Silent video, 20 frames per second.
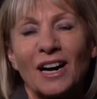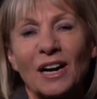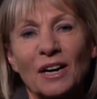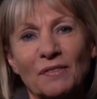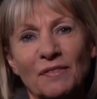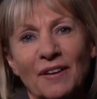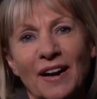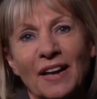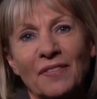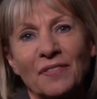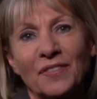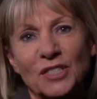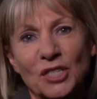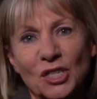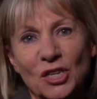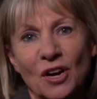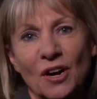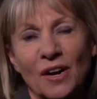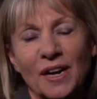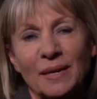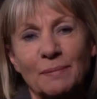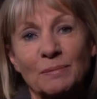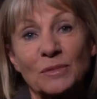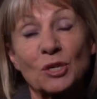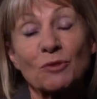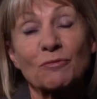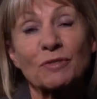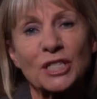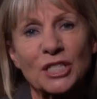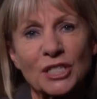I've had the time
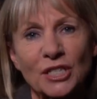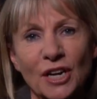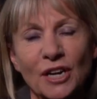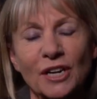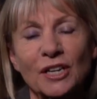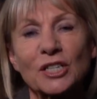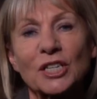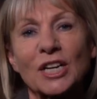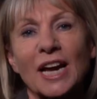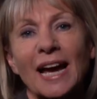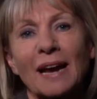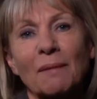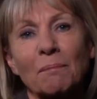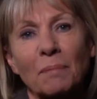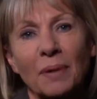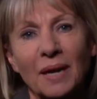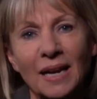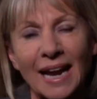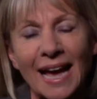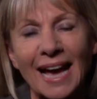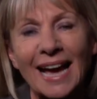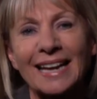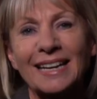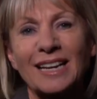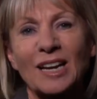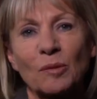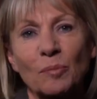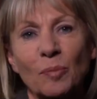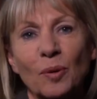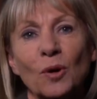to research and
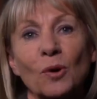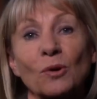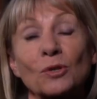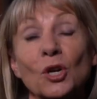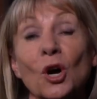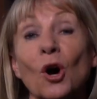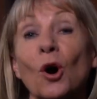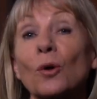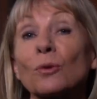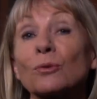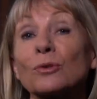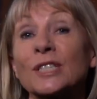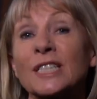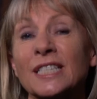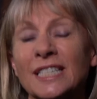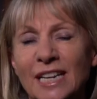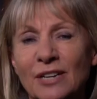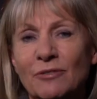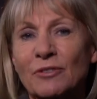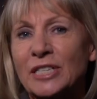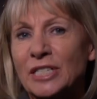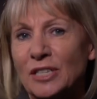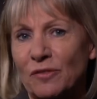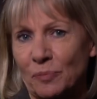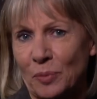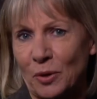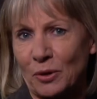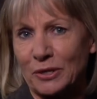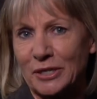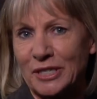plan and plot a whole series
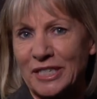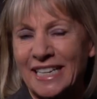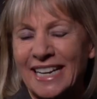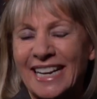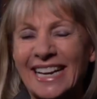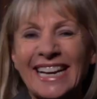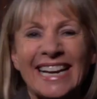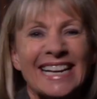of books.